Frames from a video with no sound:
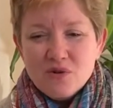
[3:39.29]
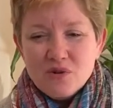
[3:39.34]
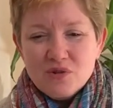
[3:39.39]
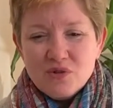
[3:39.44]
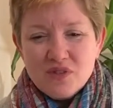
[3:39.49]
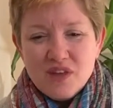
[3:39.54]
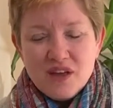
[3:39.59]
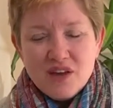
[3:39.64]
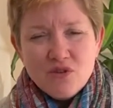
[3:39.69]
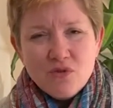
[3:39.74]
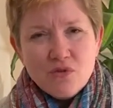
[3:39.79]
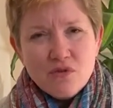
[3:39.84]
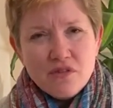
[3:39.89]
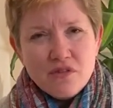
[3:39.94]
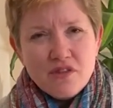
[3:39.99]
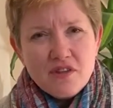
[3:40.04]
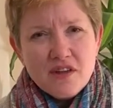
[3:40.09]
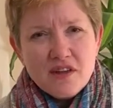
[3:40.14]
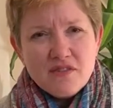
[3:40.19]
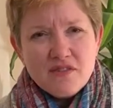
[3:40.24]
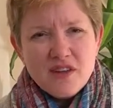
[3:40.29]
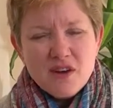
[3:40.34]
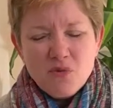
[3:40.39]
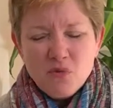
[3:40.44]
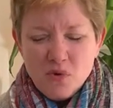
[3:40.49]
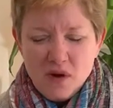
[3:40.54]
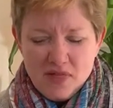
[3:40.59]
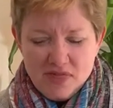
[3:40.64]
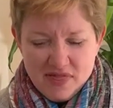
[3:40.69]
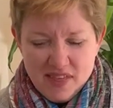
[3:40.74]
they don't think that
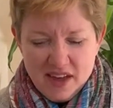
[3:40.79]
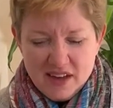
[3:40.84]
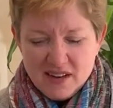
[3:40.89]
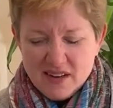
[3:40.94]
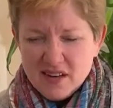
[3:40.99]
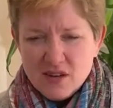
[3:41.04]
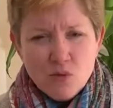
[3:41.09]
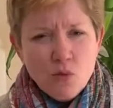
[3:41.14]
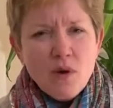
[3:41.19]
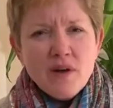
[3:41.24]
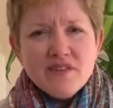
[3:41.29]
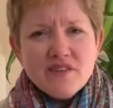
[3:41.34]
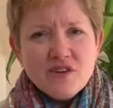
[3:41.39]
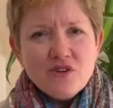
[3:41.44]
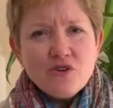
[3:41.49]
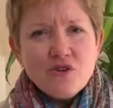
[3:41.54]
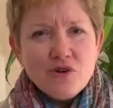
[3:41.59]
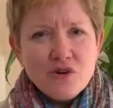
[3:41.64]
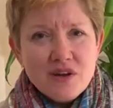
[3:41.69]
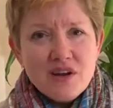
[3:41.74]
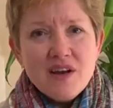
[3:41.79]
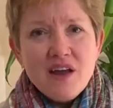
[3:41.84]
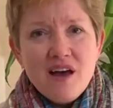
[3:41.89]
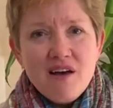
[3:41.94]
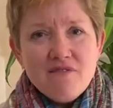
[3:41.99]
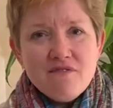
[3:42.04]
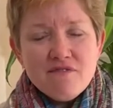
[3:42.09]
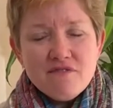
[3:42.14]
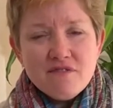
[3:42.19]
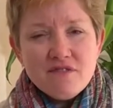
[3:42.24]
what they did wasn't good enough.